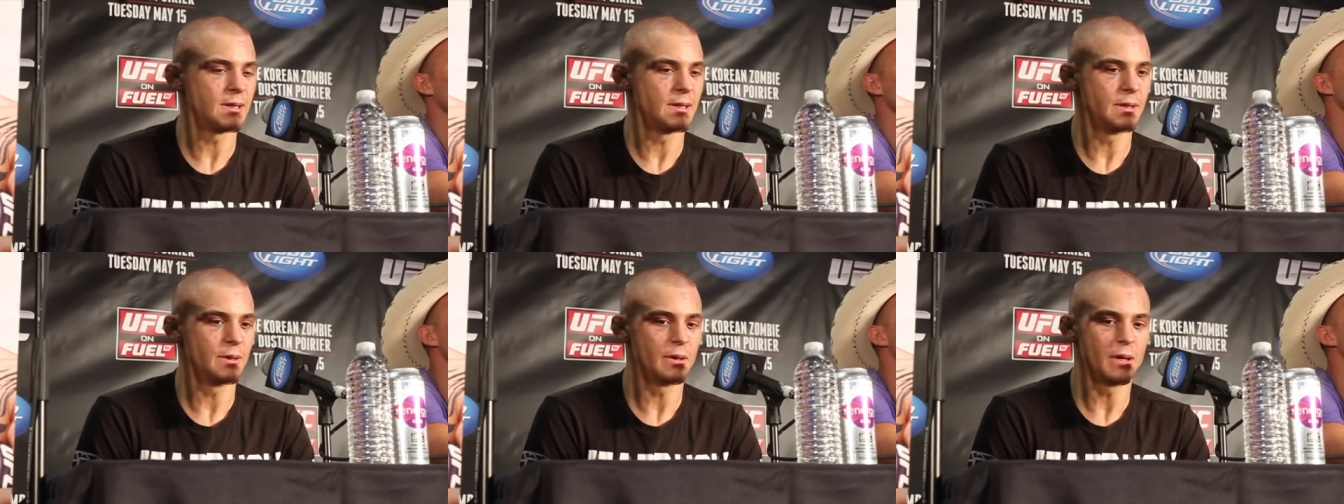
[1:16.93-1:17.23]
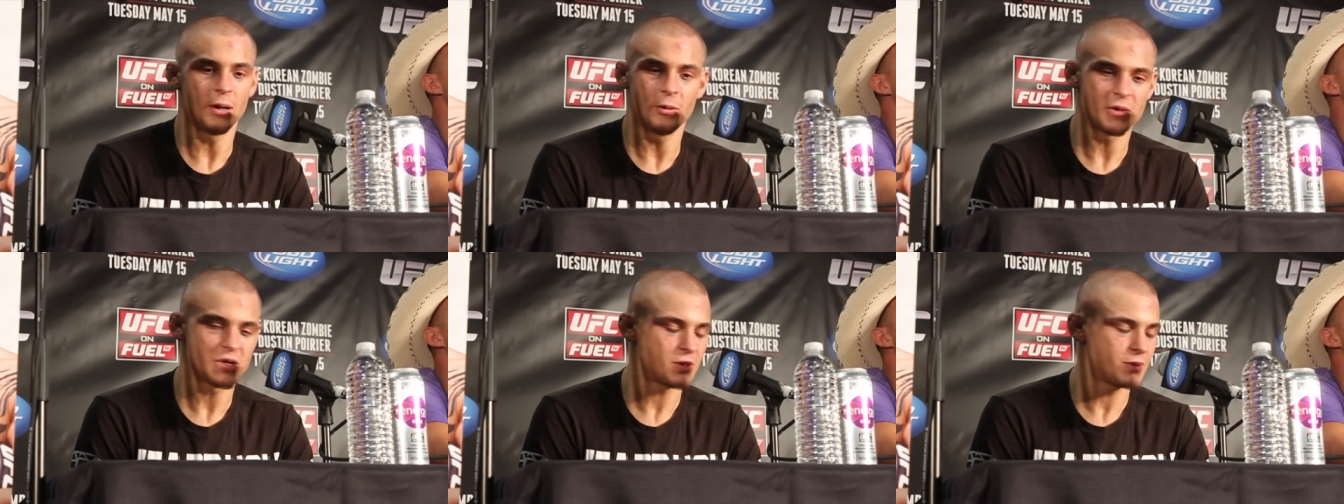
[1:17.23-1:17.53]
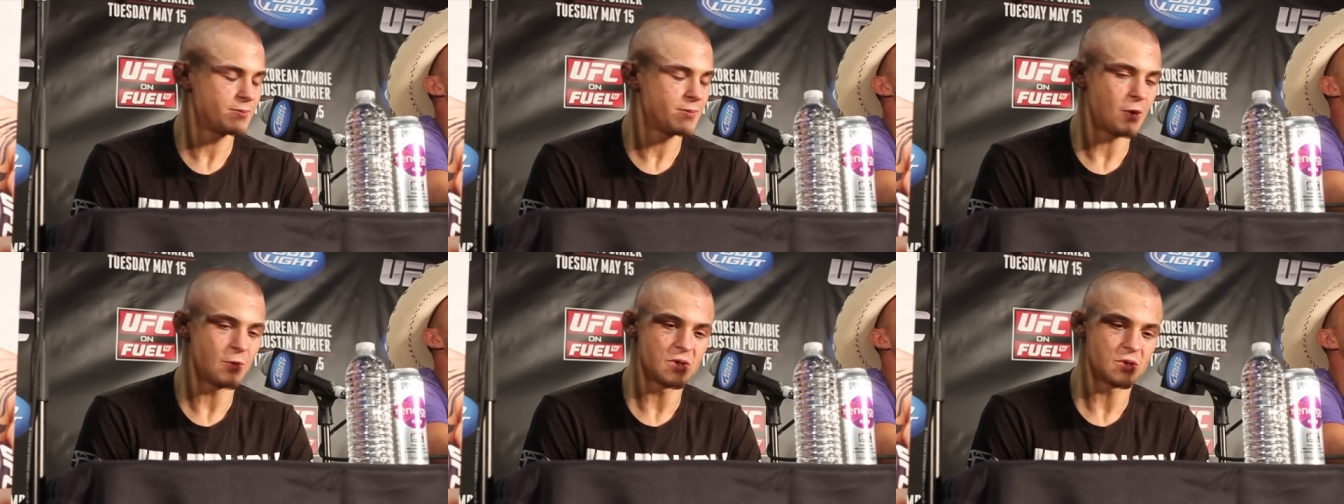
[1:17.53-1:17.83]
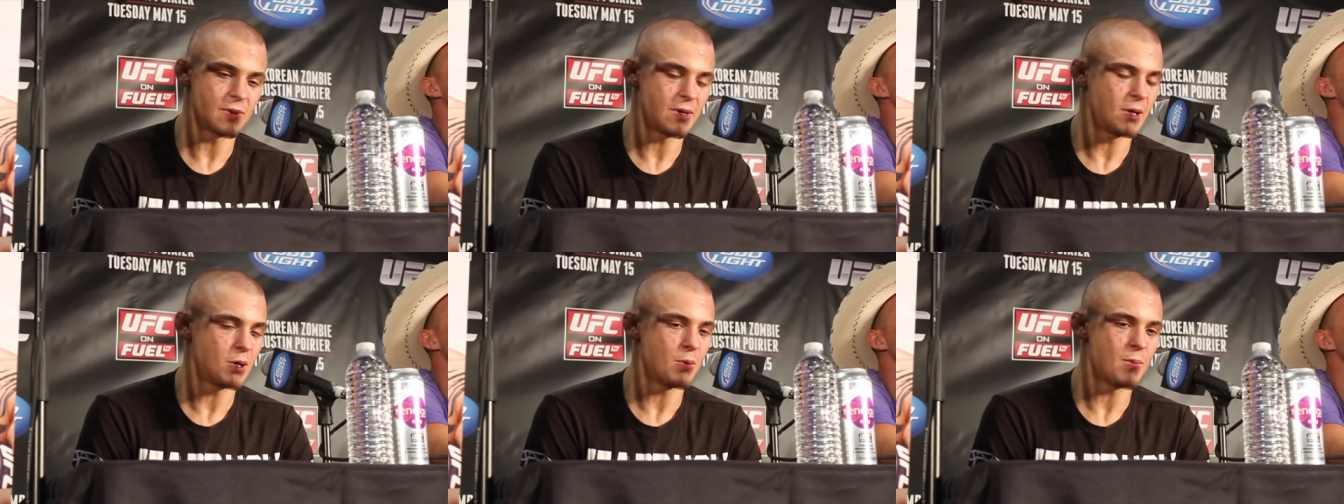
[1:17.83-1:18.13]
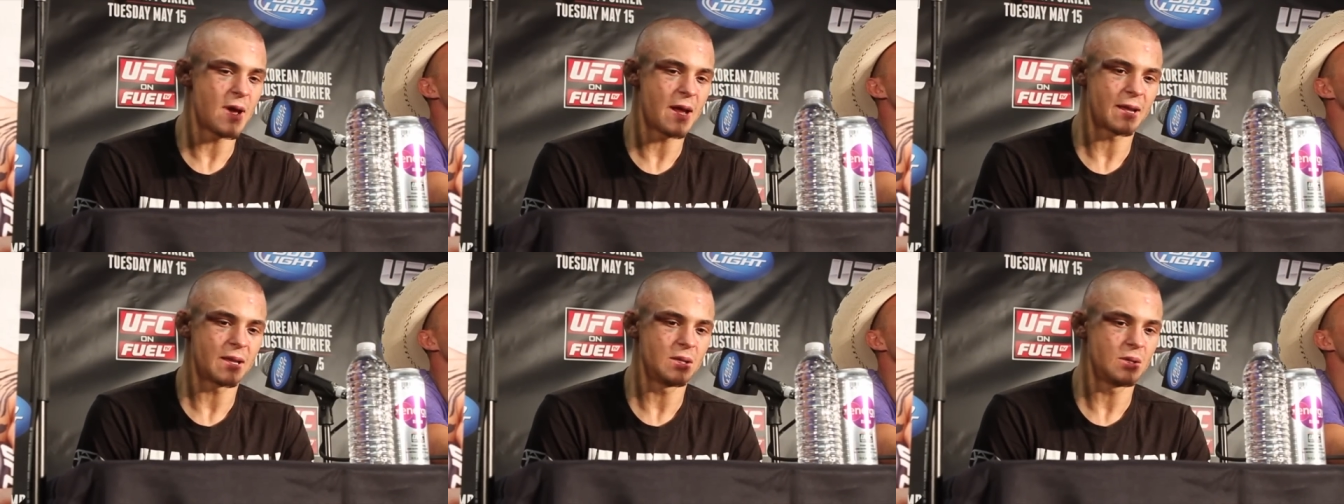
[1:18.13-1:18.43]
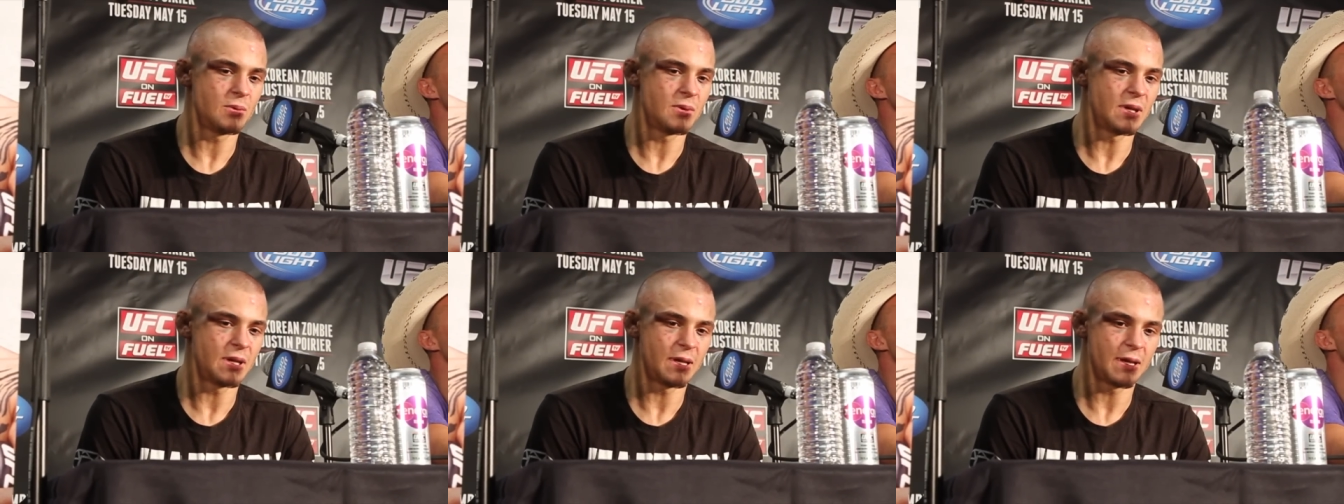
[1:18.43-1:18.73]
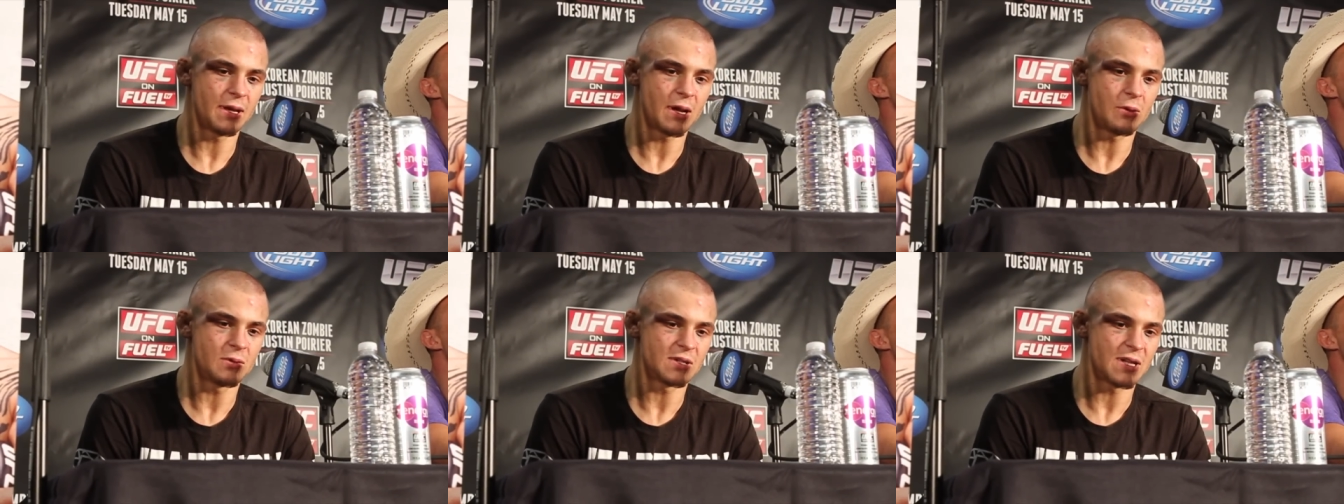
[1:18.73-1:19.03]
You know, I wish we could go back and do it
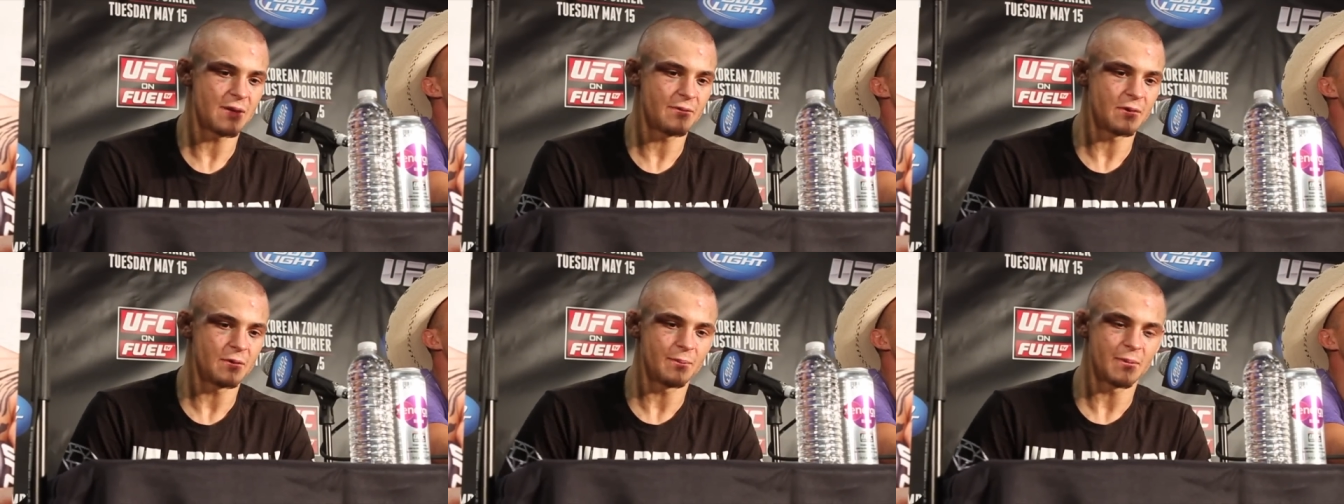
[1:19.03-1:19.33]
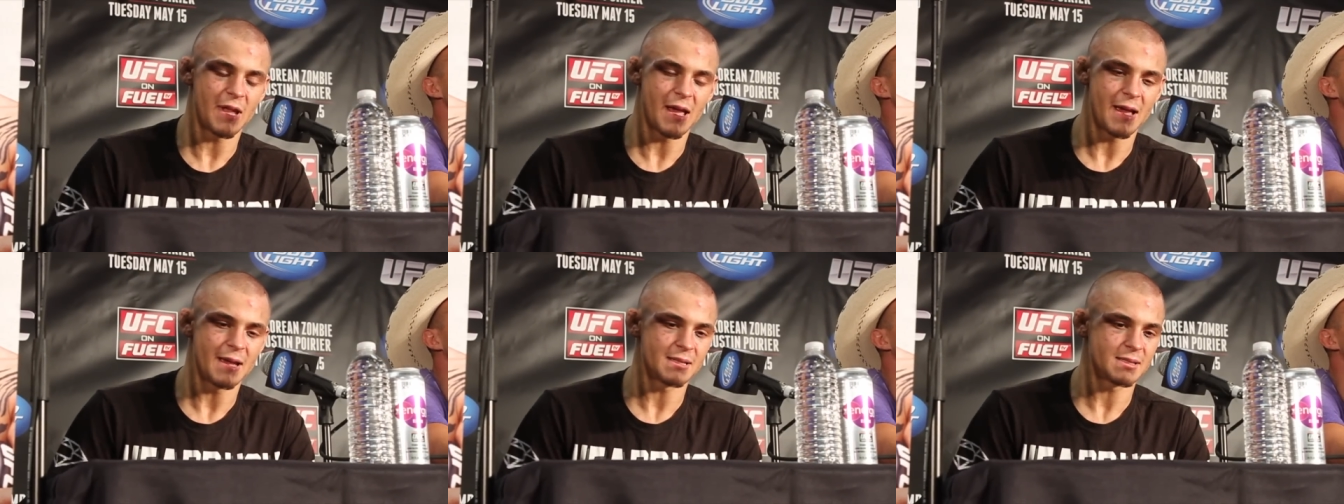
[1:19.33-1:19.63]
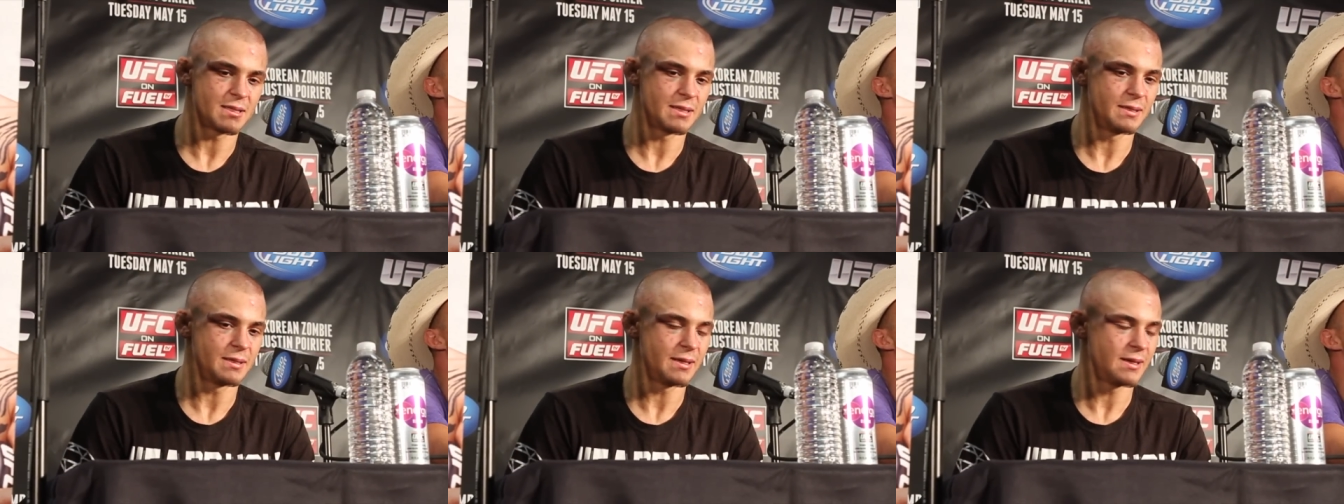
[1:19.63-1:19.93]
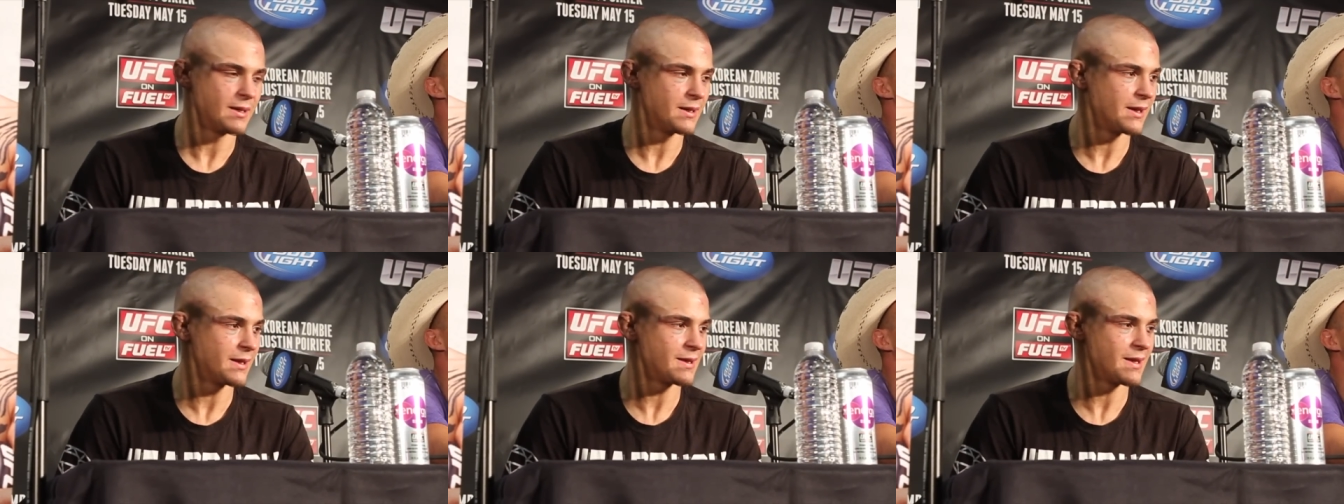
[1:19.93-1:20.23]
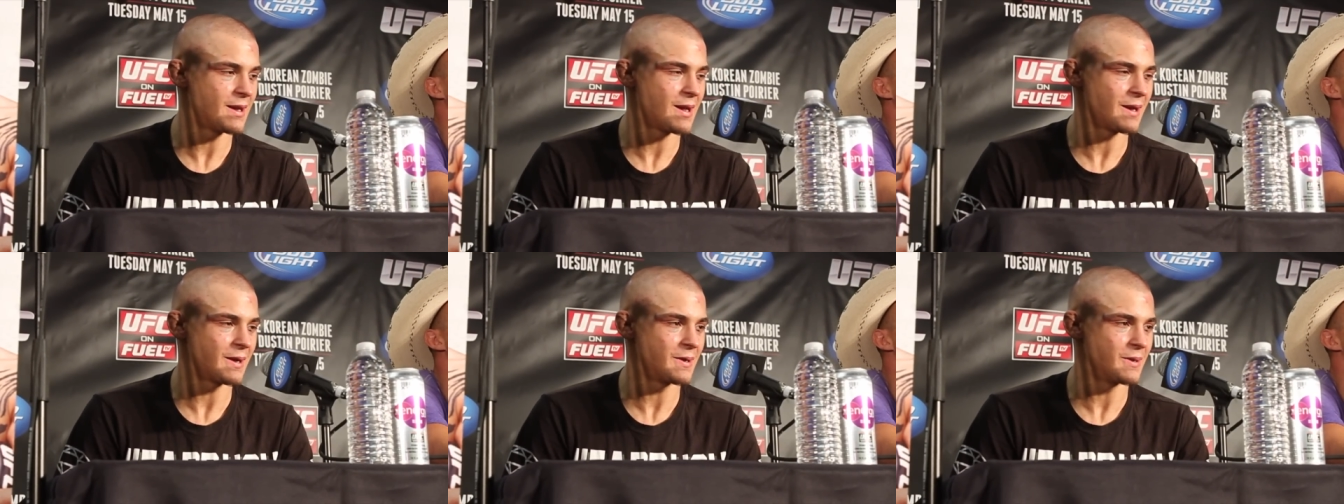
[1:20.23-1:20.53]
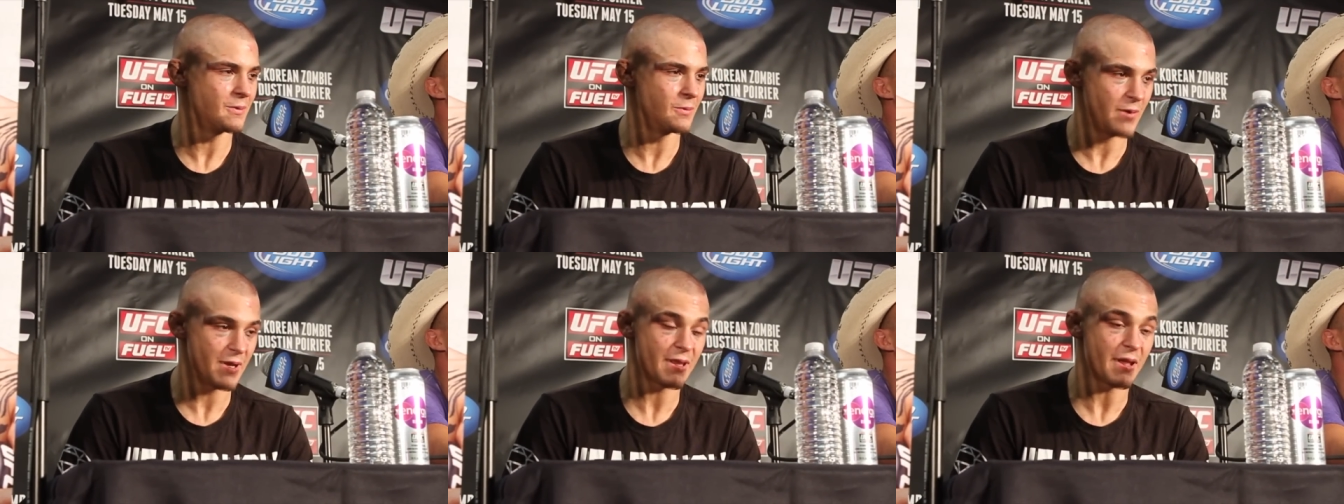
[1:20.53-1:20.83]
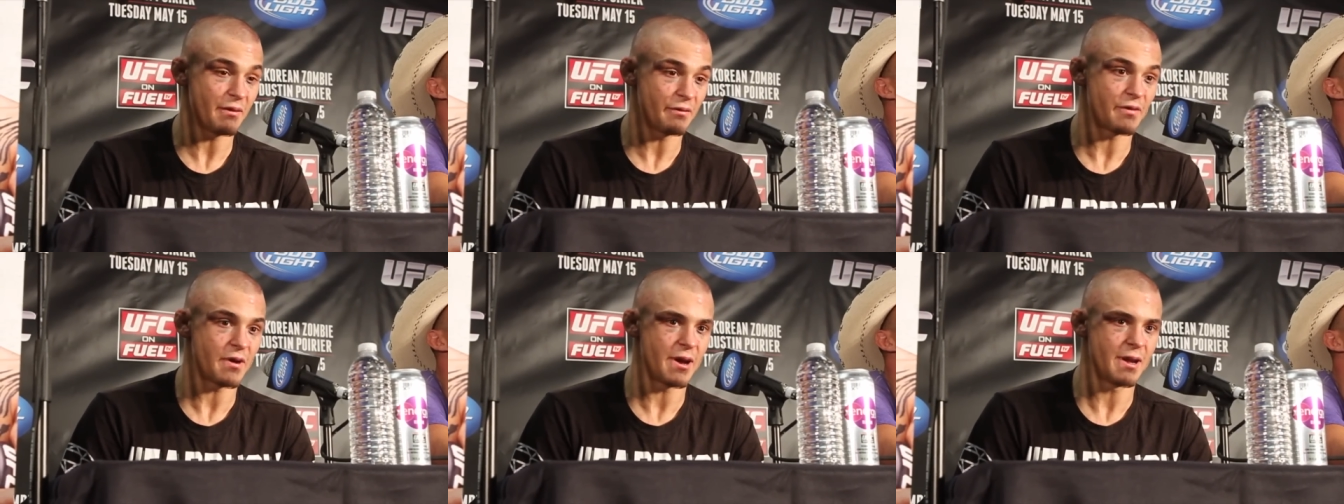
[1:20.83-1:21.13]
again. I was having a blast, and I think I could win
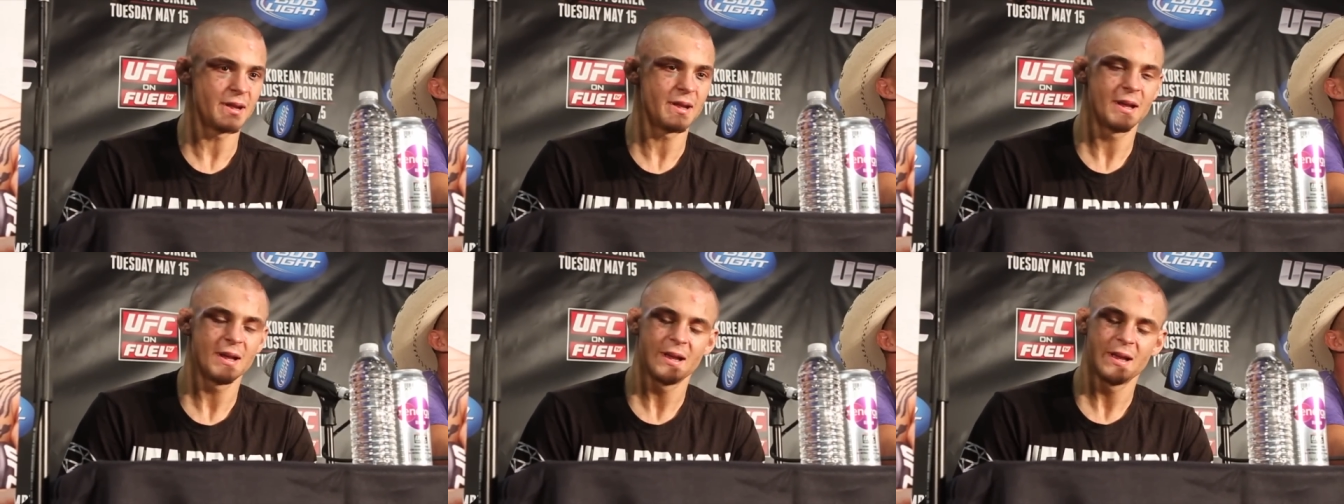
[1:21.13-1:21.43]
that fight.